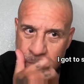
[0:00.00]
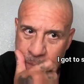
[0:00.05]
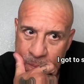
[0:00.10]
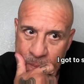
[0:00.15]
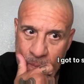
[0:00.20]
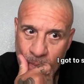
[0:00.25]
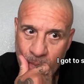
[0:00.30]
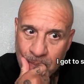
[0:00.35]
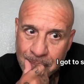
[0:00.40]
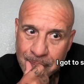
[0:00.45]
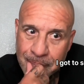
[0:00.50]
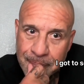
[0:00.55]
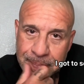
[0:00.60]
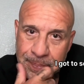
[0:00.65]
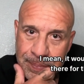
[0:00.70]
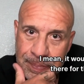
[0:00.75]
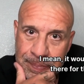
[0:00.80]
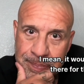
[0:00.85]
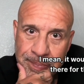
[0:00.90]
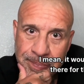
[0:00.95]

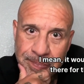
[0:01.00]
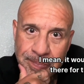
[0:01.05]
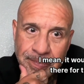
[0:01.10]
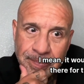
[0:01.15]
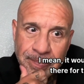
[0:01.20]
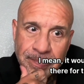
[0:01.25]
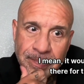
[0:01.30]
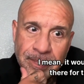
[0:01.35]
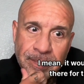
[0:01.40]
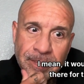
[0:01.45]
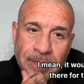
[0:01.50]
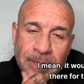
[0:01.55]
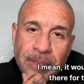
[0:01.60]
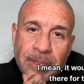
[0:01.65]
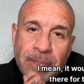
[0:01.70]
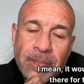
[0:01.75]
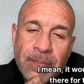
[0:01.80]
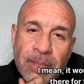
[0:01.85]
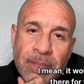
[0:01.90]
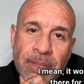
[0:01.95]

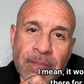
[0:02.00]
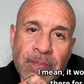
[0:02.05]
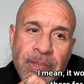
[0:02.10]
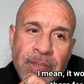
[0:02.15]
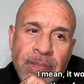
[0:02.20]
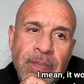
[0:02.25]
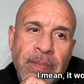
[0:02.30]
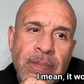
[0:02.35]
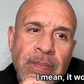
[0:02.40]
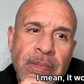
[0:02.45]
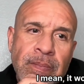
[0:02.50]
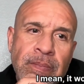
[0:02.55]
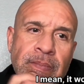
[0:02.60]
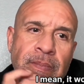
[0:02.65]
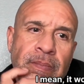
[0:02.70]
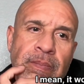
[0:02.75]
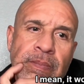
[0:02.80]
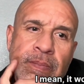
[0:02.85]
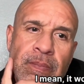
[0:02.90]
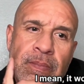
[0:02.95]

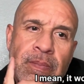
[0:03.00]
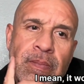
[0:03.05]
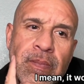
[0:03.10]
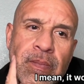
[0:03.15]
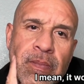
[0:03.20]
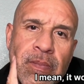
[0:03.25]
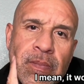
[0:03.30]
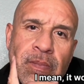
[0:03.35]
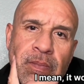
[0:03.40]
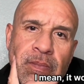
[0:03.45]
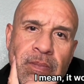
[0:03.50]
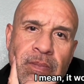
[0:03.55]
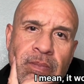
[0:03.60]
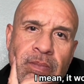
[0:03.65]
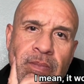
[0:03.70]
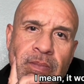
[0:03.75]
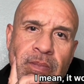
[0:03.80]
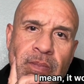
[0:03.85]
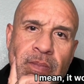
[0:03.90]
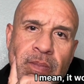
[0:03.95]

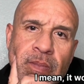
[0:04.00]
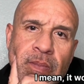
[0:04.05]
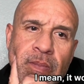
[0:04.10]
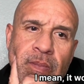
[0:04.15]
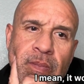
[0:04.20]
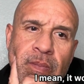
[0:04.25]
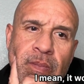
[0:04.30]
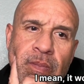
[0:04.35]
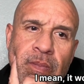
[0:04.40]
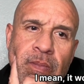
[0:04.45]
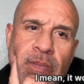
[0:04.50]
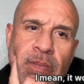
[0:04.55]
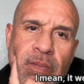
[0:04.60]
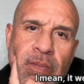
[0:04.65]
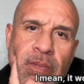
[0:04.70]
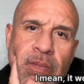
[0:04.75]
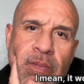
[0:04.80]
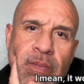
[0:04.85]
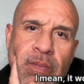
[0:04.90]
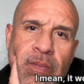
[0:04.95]

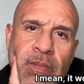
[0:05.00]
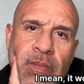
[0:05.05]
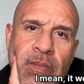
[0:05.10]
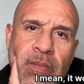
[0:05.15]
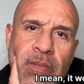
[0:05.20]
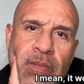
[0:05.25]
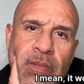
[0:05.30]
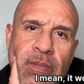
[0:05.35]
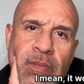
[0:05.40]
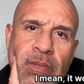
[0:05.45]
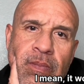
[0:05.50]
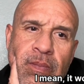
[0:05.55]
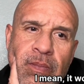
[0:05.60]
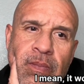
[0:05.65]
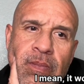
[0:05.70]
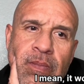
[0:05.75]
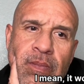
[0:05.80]
(silent)